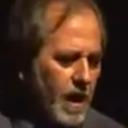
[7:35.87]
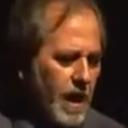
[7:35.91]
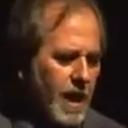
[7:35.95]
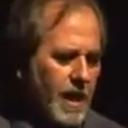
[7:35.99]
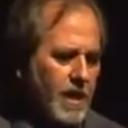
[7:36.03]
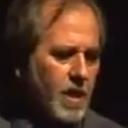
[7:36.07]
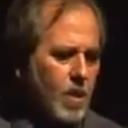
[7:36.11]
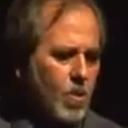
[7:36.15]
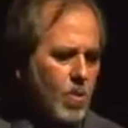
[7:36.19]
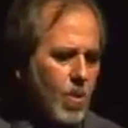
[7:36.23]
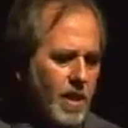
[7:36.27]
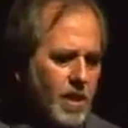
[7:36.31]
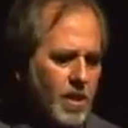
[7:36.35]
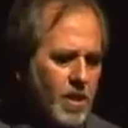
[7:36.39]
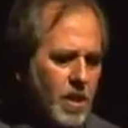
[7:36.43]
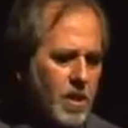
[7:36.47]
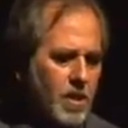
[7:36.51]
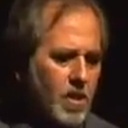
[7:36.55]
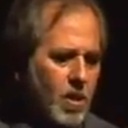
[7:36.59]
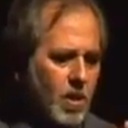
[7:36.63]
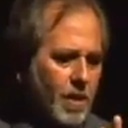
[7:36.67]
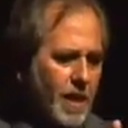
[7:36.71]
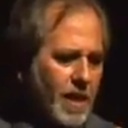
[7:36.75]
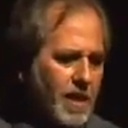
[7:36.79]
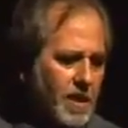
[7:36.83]
And the
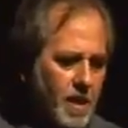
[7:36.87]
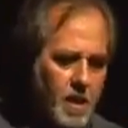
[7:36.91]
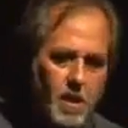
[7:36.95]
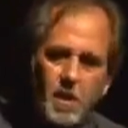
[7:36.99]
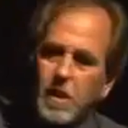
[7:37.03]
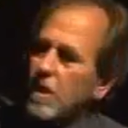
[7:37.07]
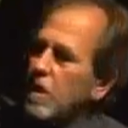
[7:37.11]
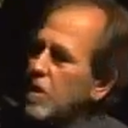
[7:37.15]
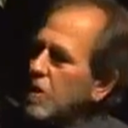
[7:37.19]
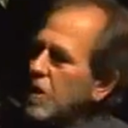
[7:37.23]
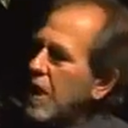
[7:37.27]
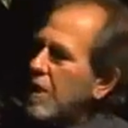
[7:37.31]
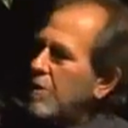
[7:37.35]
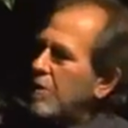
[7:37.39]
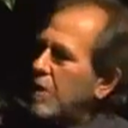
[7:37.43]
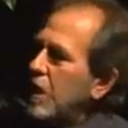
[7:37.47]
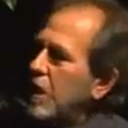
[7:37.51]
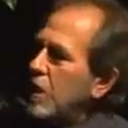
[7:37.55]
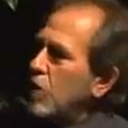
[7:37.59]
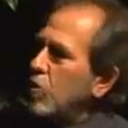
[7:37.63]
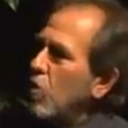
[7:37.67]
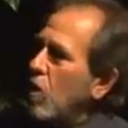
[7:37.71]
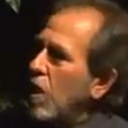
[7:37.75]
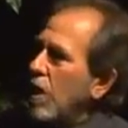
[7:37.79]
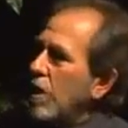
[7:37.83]
questions are basically the same in
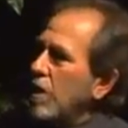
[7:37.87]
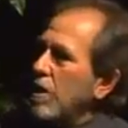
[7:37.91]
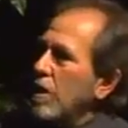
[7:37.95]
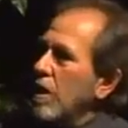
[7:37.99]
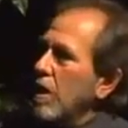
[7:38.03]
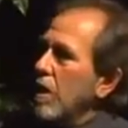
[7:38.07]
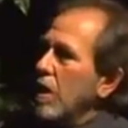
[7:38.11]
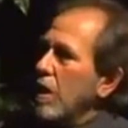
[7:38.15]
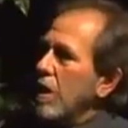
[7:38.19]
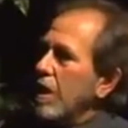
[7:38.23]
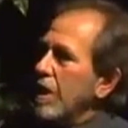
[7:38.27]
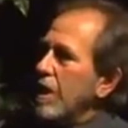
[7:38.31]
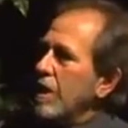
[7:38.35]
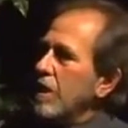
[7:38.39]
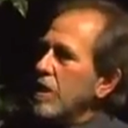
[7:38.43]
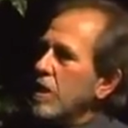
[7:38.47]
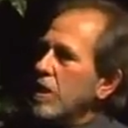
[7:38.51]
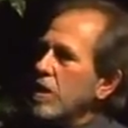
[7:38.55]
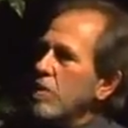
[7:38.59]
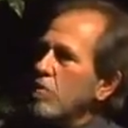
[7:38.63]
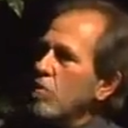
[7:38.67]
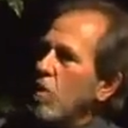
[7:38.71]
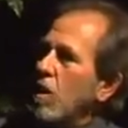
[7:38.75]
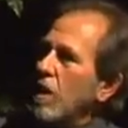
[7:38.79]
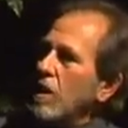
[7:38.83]
each one.
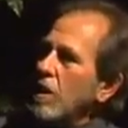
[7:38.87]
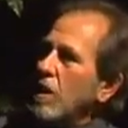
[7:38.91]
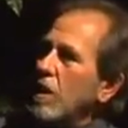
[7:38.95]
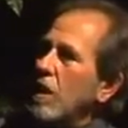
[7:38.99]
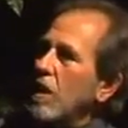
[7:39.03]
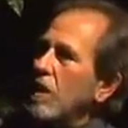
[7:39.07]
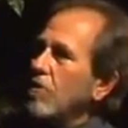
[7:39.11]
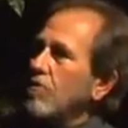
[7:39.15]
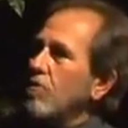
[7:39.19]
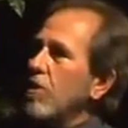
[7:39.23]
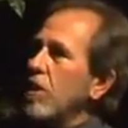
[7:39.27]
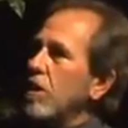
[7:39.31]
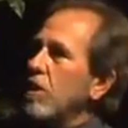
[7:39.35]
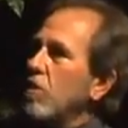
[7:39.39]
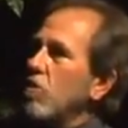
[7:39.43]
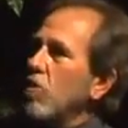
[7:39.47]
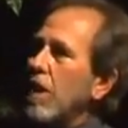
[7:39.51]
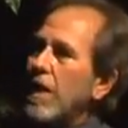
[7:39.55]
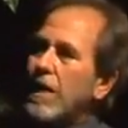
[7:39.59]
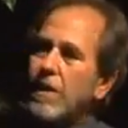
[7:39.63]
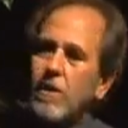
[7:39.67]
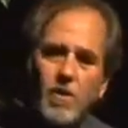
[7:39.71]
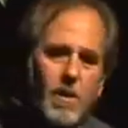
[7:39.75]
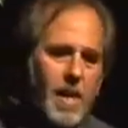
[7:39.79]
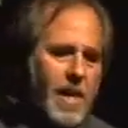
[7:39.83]
Is the one country
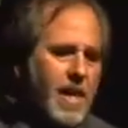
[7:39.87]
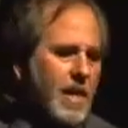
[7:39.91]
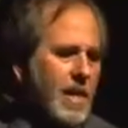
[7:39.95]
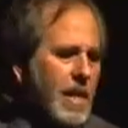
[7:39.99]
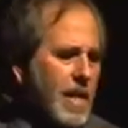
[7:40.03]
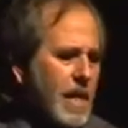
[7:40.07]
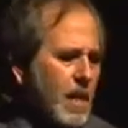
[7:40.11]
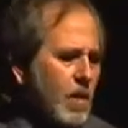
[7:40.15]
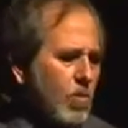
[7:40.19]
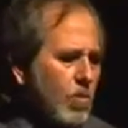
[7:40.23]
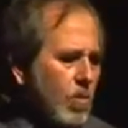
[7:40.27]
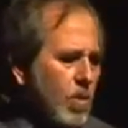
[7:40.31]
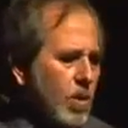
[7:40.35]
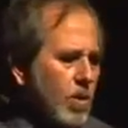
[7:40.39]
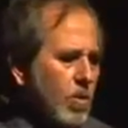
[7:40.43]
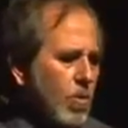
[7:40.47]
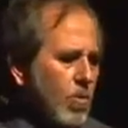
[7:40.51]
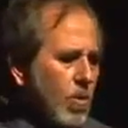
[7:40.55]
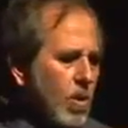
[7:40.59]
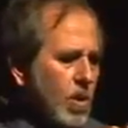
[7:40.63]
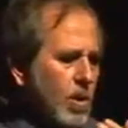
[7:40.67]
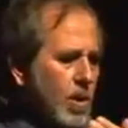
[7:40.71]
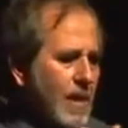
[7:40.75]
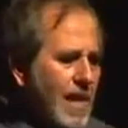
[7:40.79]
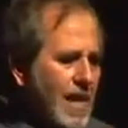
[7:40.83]
greater than, equal to,
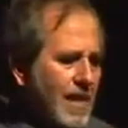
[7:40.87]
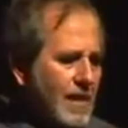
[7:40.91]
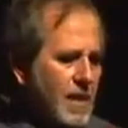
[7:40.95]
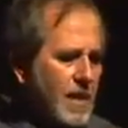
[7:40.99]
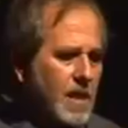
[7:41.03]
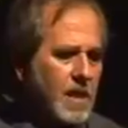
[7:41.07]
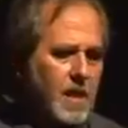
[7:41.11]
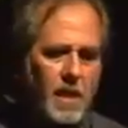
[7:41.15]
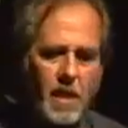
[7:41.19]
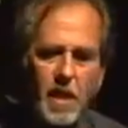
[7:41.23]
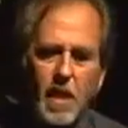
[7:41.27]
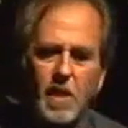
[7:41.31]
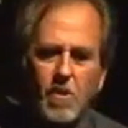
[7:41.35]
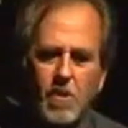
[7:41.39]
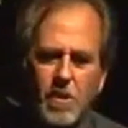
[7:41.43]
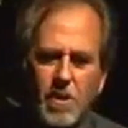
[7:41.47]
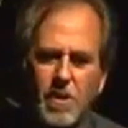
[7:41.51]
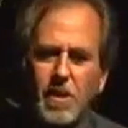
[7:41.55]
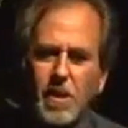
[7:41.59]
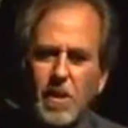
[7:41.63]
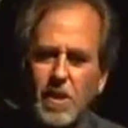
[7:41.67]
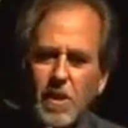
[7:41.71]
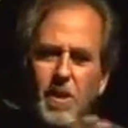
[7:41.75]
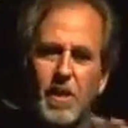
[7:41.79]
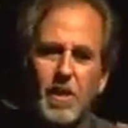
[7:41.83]
or less than the
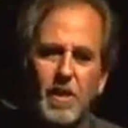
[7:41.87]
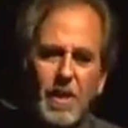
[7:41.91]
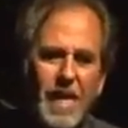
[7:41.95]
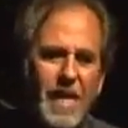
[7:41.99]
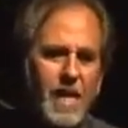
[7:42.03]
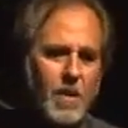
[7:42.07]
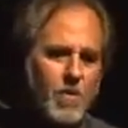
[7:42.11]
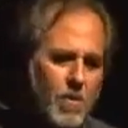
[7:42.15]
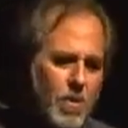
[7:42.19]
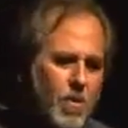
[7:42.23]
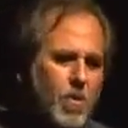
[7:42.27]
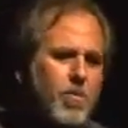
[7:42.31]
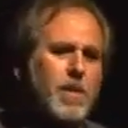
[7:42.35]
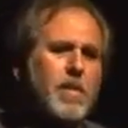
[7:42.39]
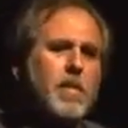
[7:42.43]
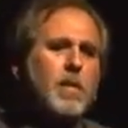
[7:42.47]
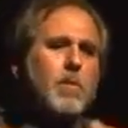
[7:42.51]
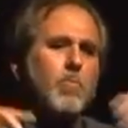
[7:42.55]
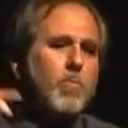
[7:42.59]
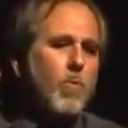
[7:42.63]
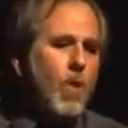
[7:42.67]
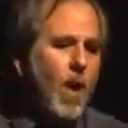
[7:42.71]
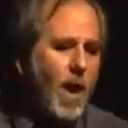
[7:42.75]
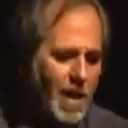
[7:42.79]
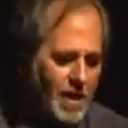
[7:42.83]
other? Equal to means
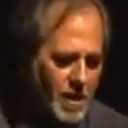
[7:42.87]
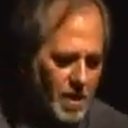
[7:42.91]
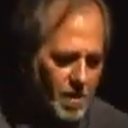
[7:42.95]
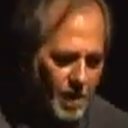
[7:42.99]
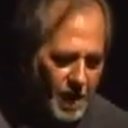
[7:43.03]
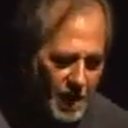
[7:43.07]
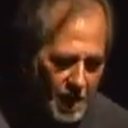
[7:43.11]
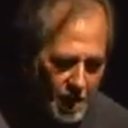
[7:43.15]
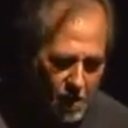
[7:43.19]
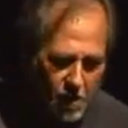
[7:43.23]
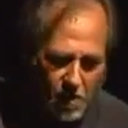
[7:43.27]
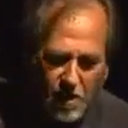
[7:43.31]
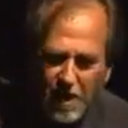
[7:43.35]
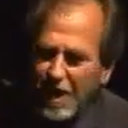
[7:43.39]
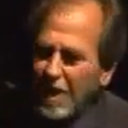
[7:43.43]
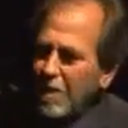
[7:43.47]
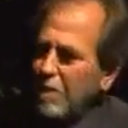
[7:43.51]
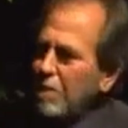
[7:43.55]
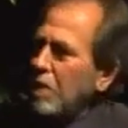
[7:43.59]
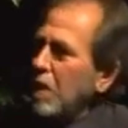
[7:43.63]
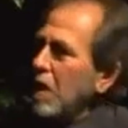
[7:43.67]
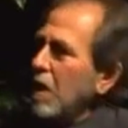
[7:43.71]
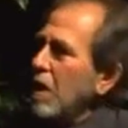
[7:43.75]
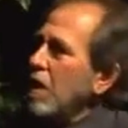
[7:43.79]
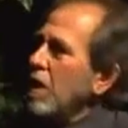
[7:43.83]
approximate,
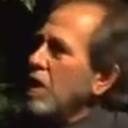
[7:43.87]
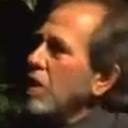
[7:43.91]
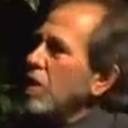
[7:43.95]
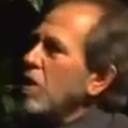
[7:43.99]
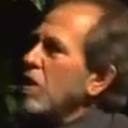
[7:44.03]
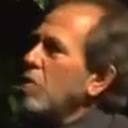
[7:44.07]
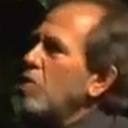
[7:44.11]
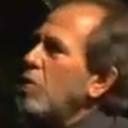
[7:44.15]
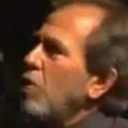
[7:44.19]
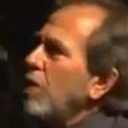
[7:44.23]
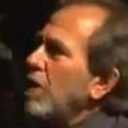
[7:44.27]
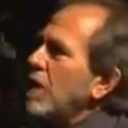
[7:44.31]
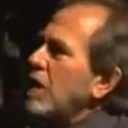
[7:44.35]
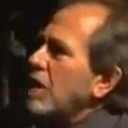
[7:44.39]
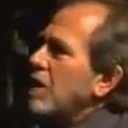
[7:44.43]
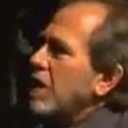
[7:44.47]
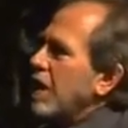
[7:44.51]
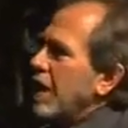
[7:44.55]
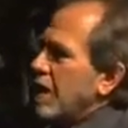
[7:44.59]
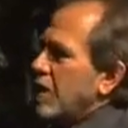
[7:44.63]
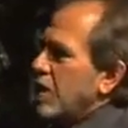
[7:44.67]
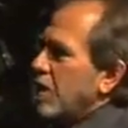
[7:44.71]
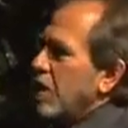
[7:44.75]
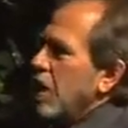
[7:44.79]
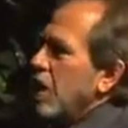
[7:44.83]
okay? So the point is
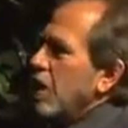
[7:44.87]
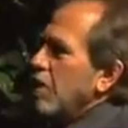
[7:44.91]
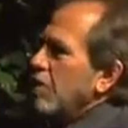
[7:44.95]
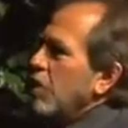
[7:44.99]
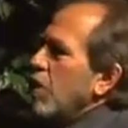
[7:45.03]
this.